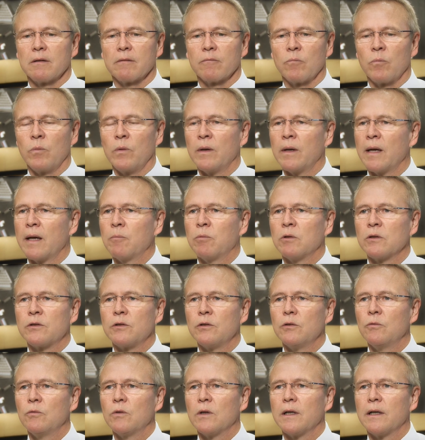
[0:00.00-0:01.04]
I've been able
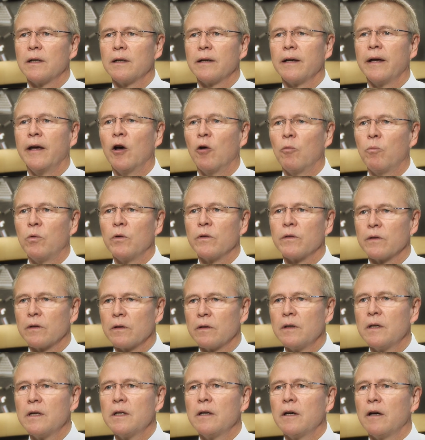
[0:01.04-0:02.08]
to help with a
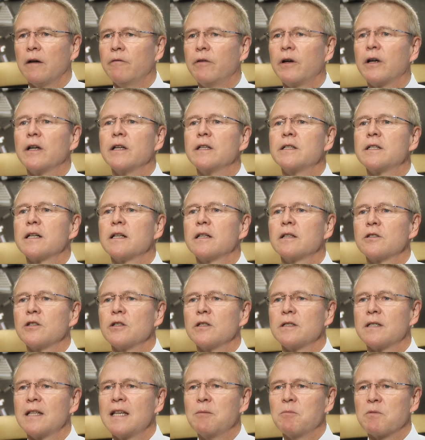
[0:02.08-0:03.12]
very
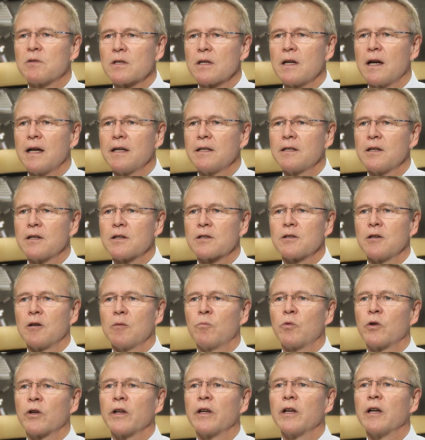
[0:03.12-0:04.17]
intelligent team of scientists
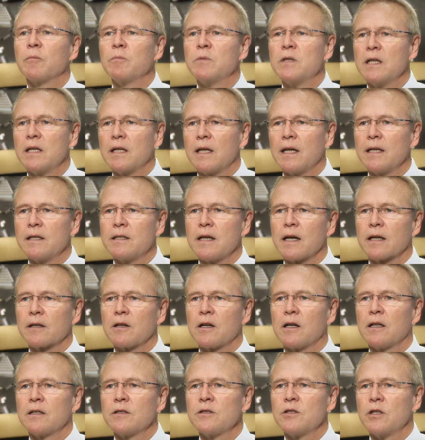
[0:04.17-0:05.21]
on bringing up DNA
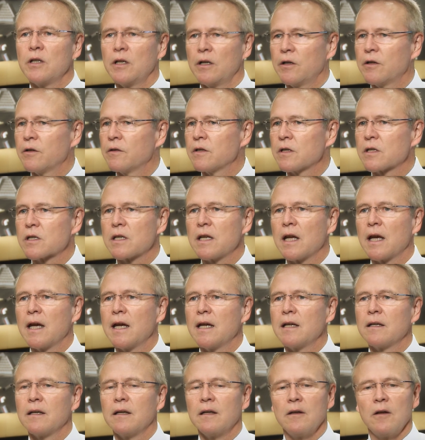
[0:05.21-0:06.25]
technology here in the
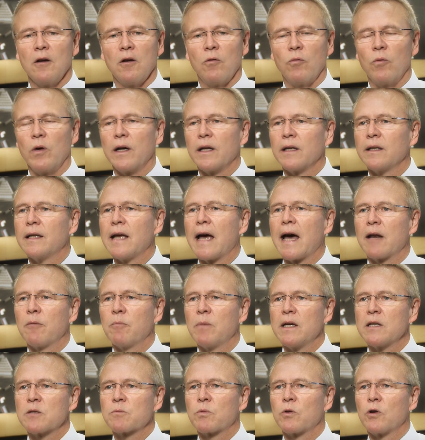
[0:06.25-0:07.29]
state, running
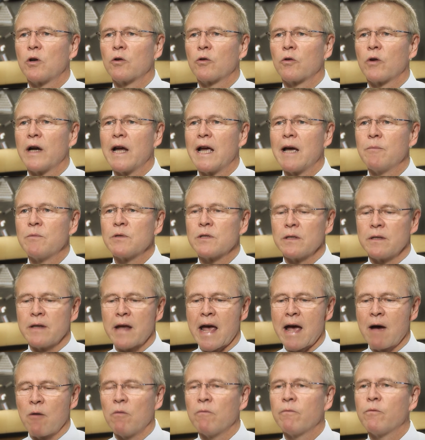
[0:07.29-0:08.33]
database programs, and
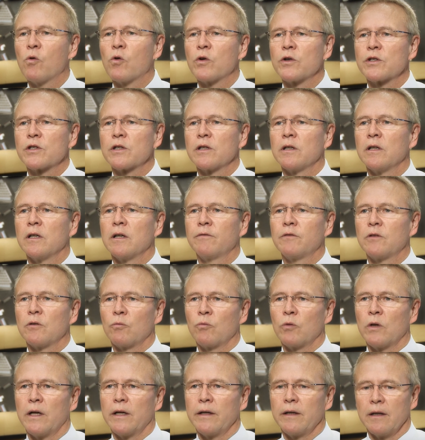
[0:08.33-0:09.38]
now I'm fortunate enough to
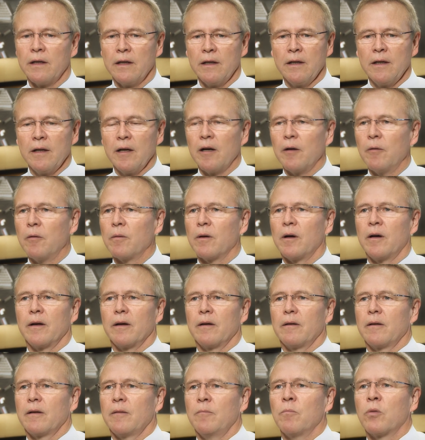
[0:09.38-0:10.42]
run
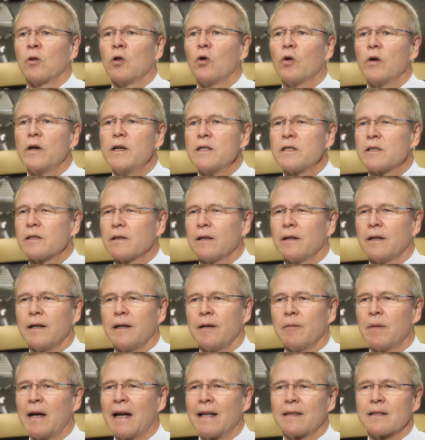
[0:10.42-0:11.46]
employees
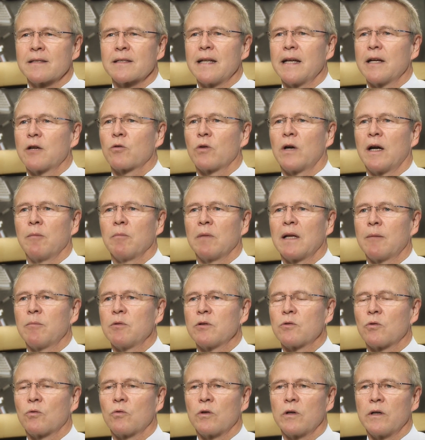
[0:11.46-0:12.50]
at the State Crime
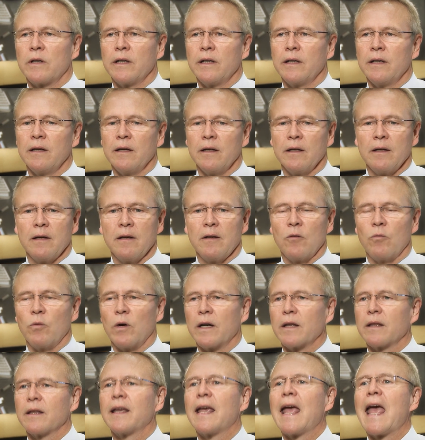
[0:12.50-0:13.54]
Laboratory,
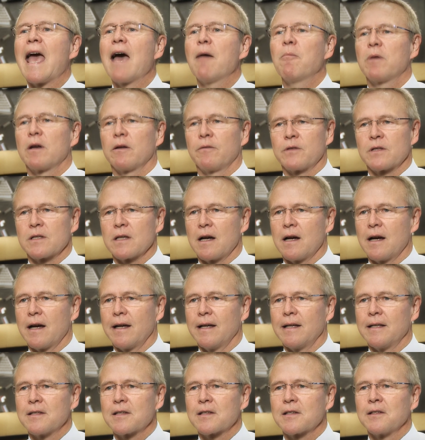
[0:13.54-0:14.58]
running the gamut of
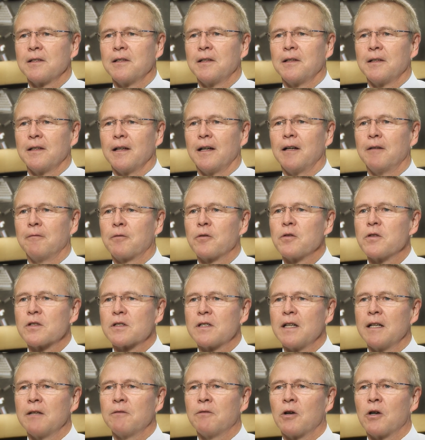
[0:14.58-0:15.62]
science for the
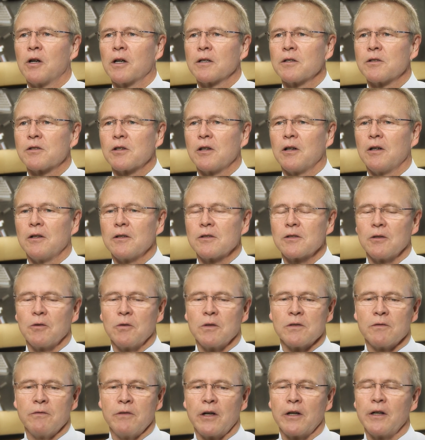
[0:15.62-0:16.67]
state of Arkansas. So
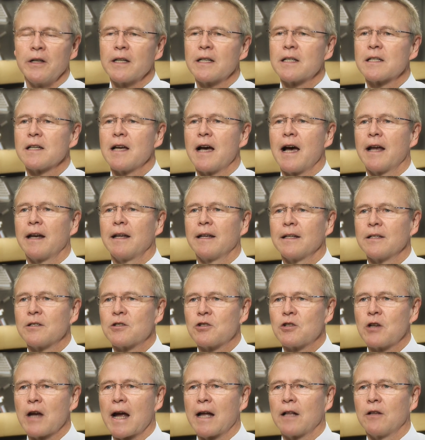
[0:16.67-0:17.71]
it's very exciting, it's
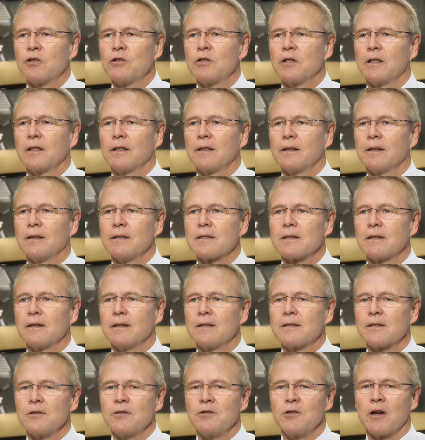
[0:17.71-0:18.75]
challenging, and it's
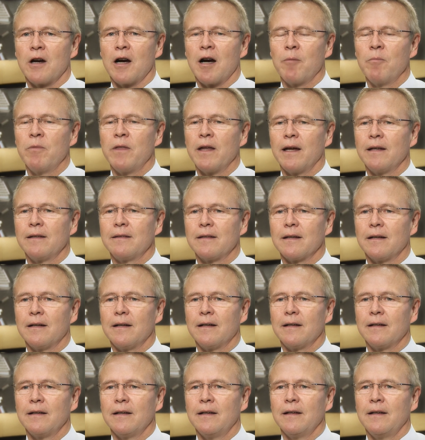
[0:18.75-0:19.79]
a job that
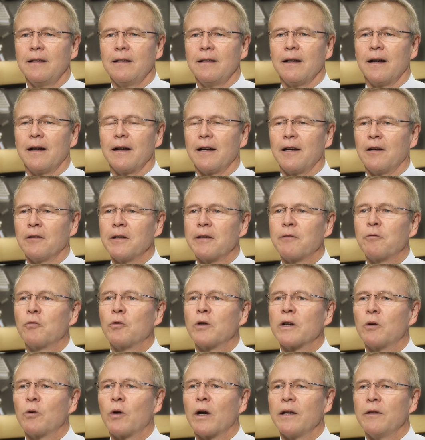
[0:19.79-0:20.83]
I'll never
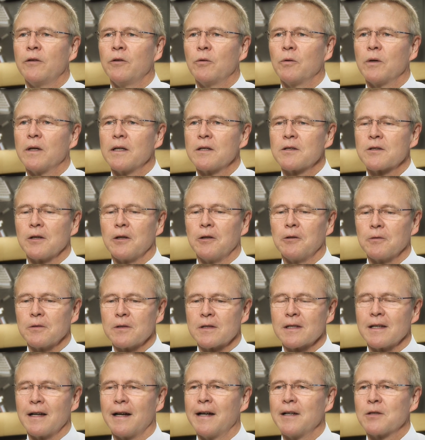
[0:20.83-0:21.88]
regret doing. So
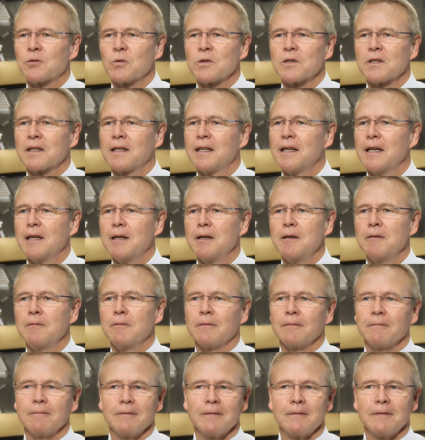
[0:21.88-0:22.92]
science was the key
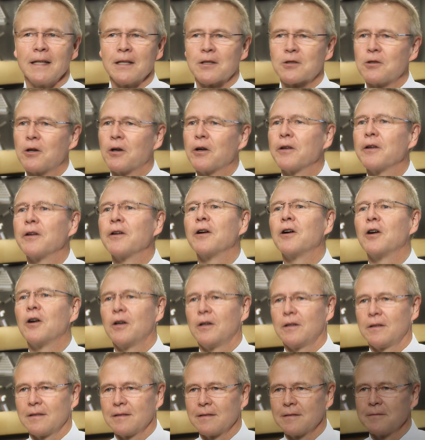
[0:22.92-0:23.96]
that started it
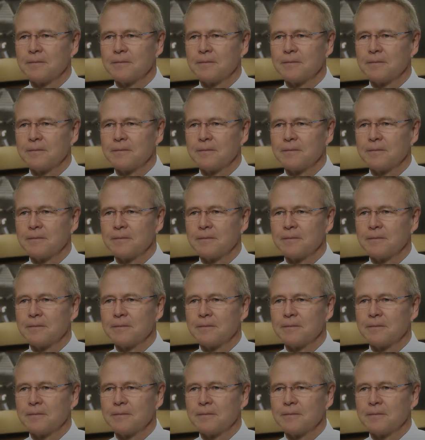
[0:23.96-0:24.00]
all.